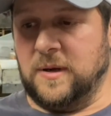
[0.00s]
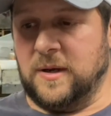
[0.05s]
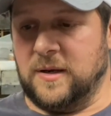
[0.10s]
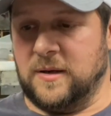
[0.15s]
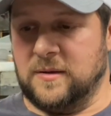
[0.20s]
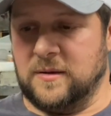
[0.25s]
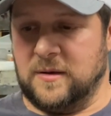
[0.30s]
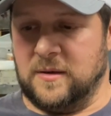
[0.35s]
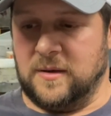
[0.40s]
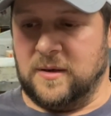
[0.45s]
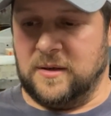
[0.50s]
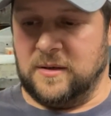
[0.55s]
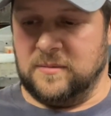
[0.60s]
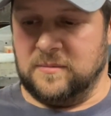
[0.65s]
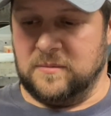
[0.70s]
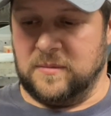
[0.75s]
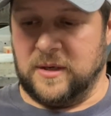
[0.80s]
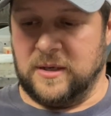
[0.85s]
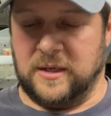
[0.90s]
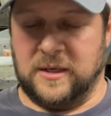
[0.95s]
I thought I
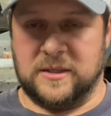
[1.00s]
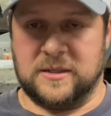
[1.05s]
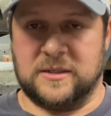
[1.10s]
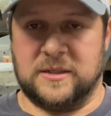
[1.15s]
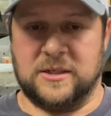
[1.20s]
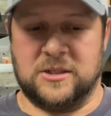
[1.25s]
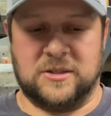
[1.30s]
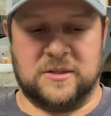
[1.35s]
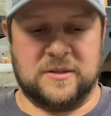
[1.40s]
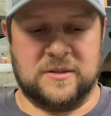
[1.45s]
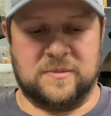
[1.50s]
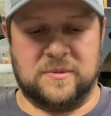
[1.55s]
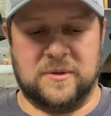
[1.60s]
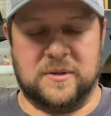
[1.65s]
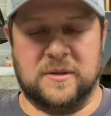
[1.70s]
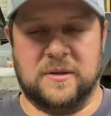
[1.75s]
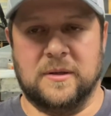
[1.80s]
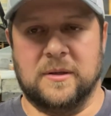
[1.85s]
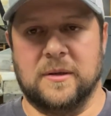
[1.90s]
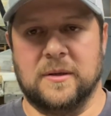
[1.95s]
might need stitches, but
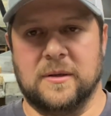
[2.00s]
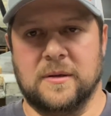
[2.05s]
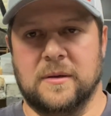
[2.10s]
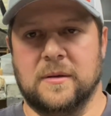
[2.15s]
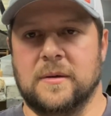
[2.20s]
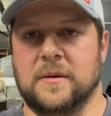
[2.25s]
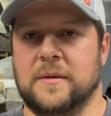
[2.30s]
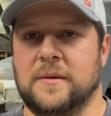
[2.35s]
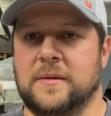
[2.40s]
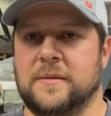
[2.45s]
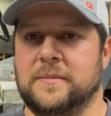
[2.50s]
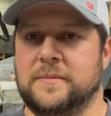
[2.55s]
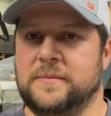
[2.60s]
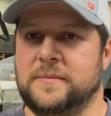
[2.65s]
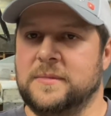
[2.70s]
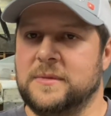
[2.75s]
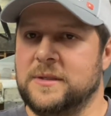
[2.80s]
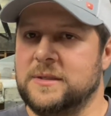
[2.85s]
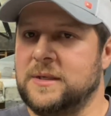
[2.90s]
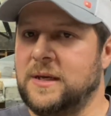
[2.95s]

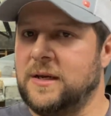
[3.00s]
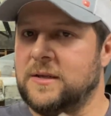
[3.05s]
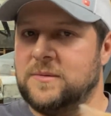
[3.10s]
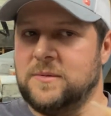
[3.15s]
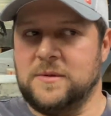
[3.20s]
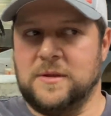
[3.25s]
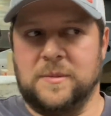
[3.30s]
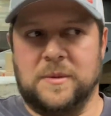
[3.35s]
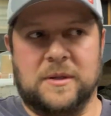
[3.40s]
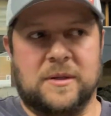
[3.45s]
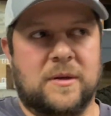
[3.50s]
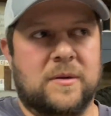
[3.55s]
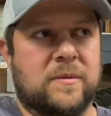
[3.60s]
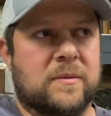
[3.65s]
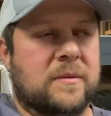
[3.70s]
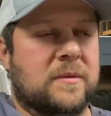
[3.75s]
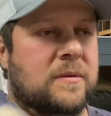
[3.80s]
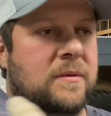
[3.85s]
these cats won't leave me alone.